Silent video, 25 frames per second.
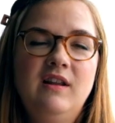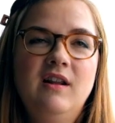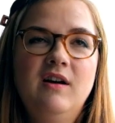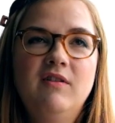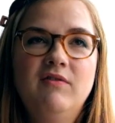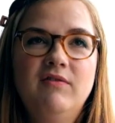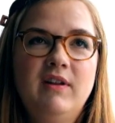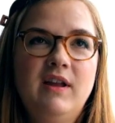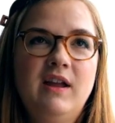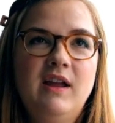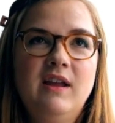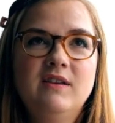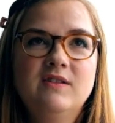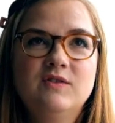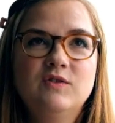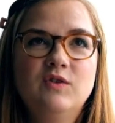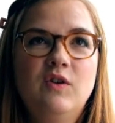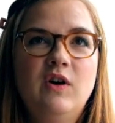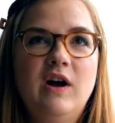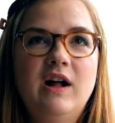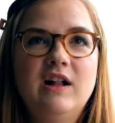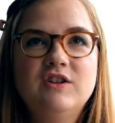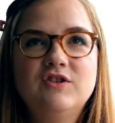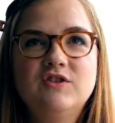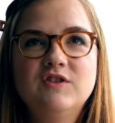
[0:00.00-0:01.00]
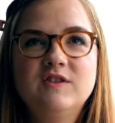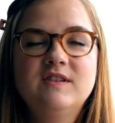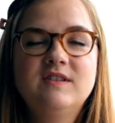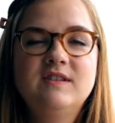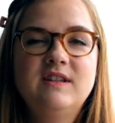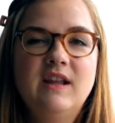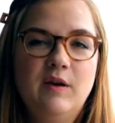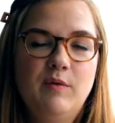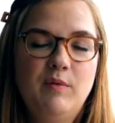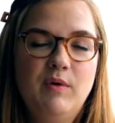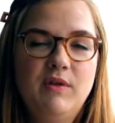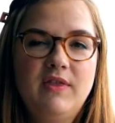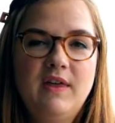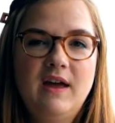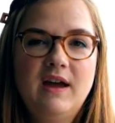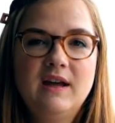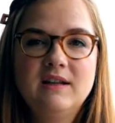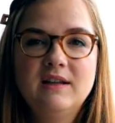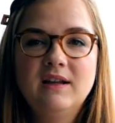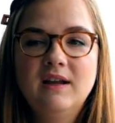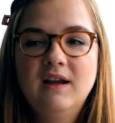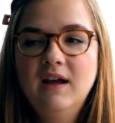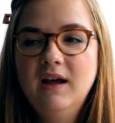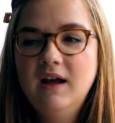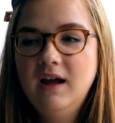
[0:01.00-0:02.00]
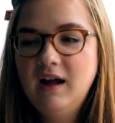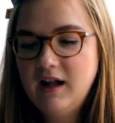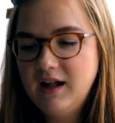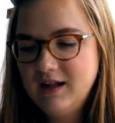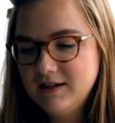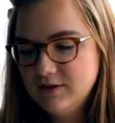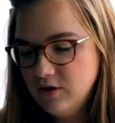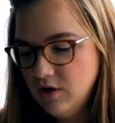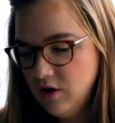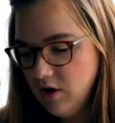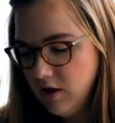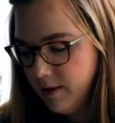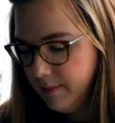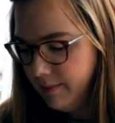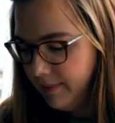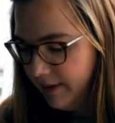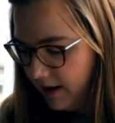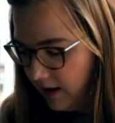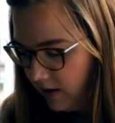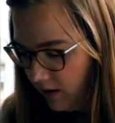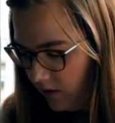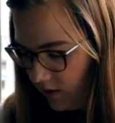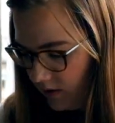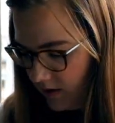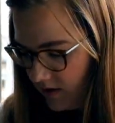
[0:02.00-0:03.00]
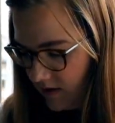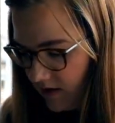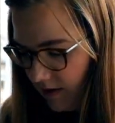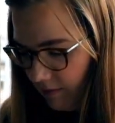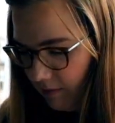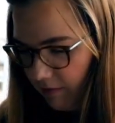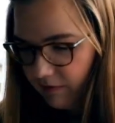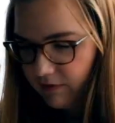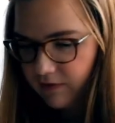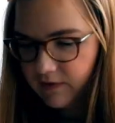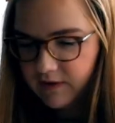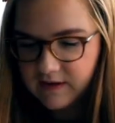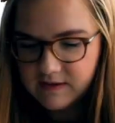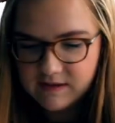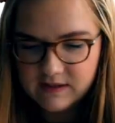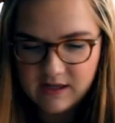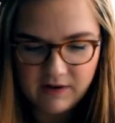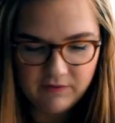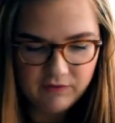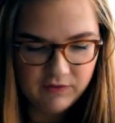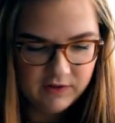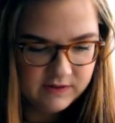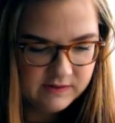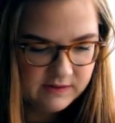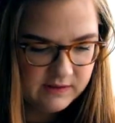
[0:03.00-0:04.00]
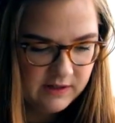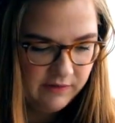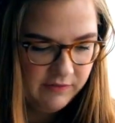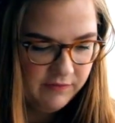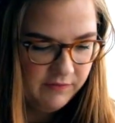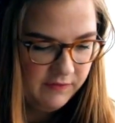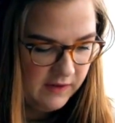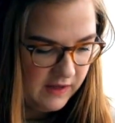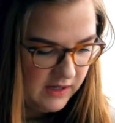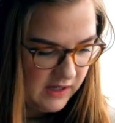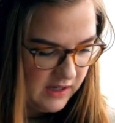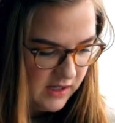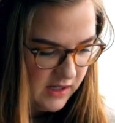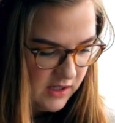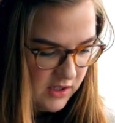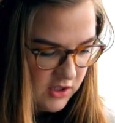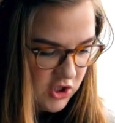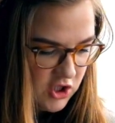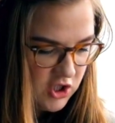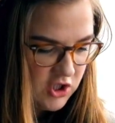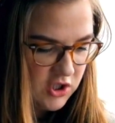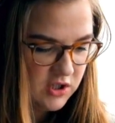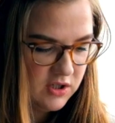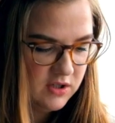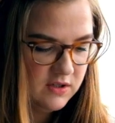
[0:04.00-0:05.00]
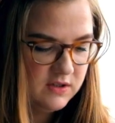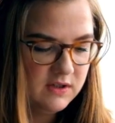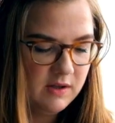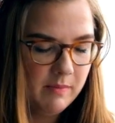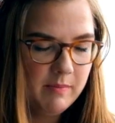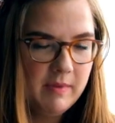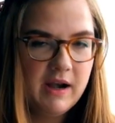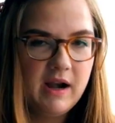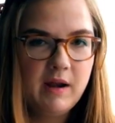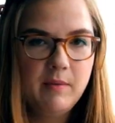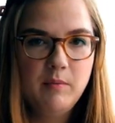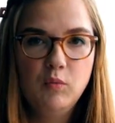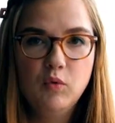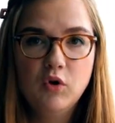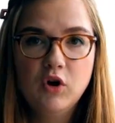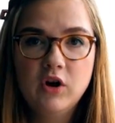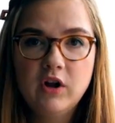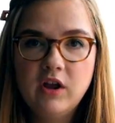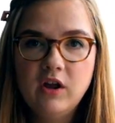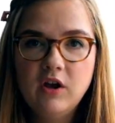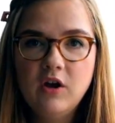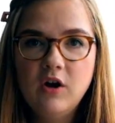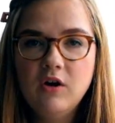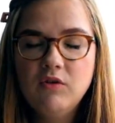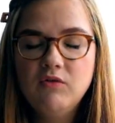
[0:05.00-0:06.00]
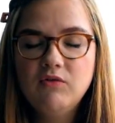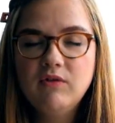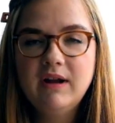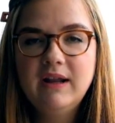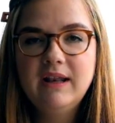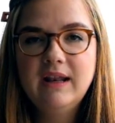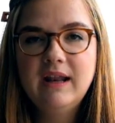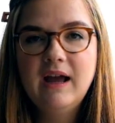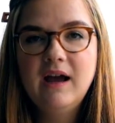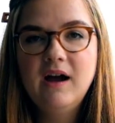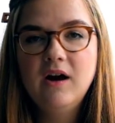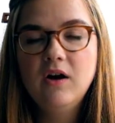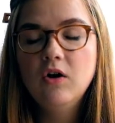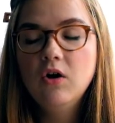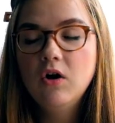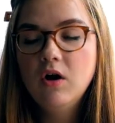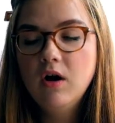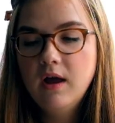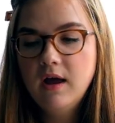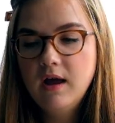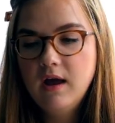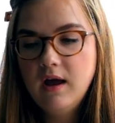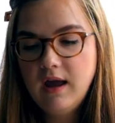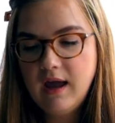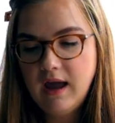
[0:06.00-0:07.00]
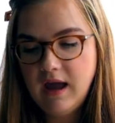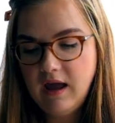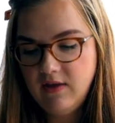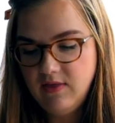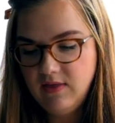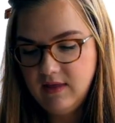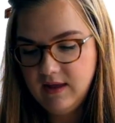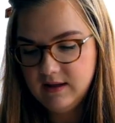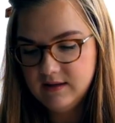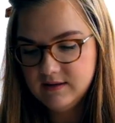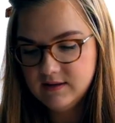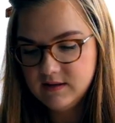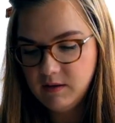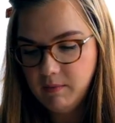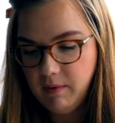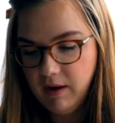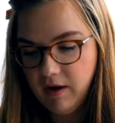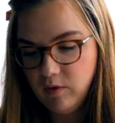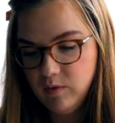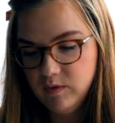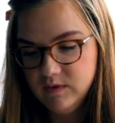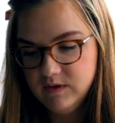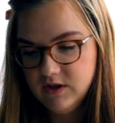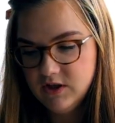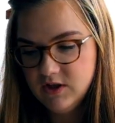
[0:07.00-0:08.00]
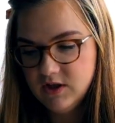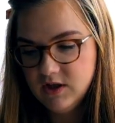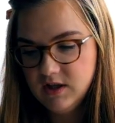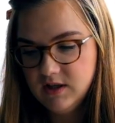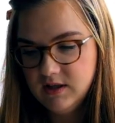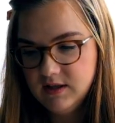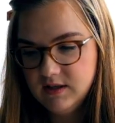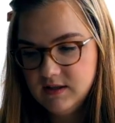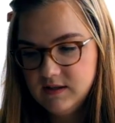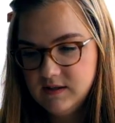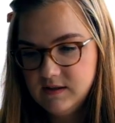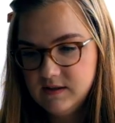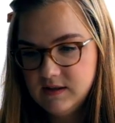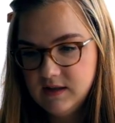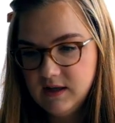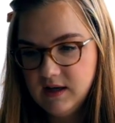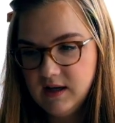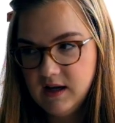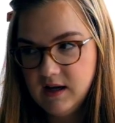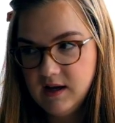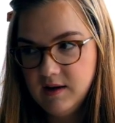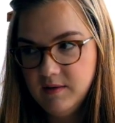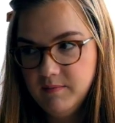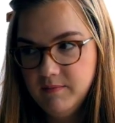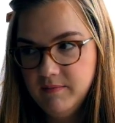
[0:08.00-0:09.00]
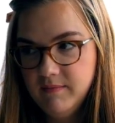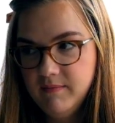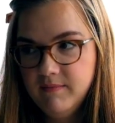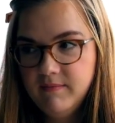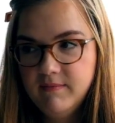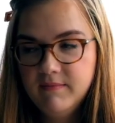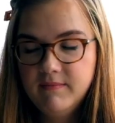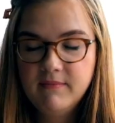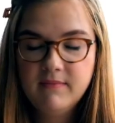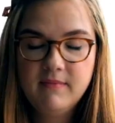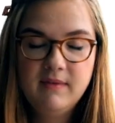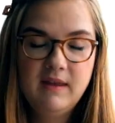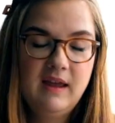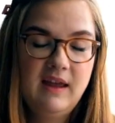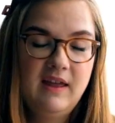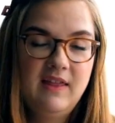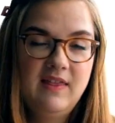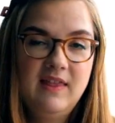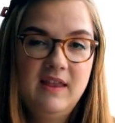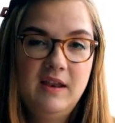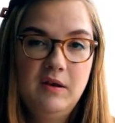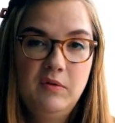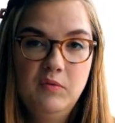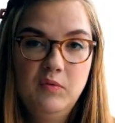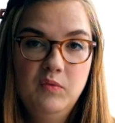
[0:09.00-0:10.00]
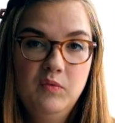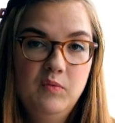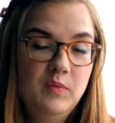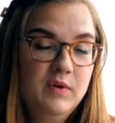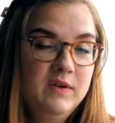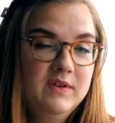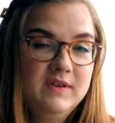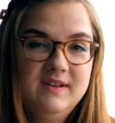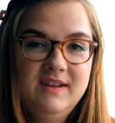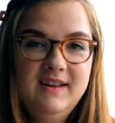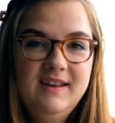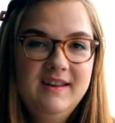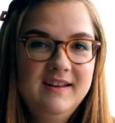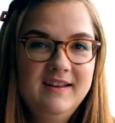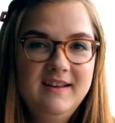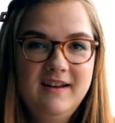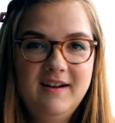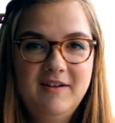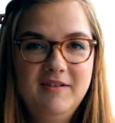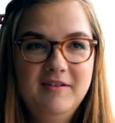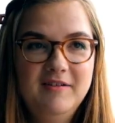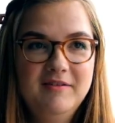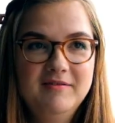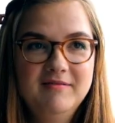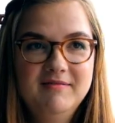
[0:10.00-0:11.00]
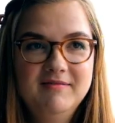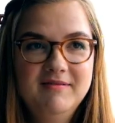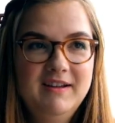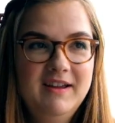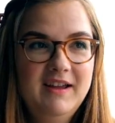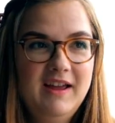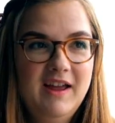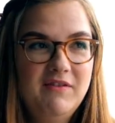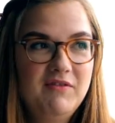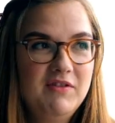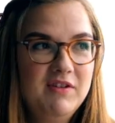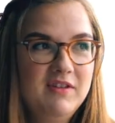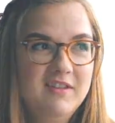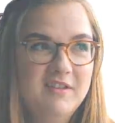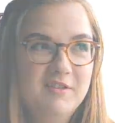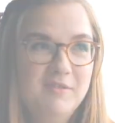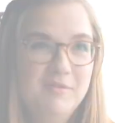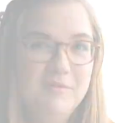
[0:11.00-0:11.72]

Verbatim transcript: lovely, so I'll just stick with that. I'll talk about some of the things that I've recently finished, some that I'm working on right now, and then some acquisitions, um, and then we'll see how everything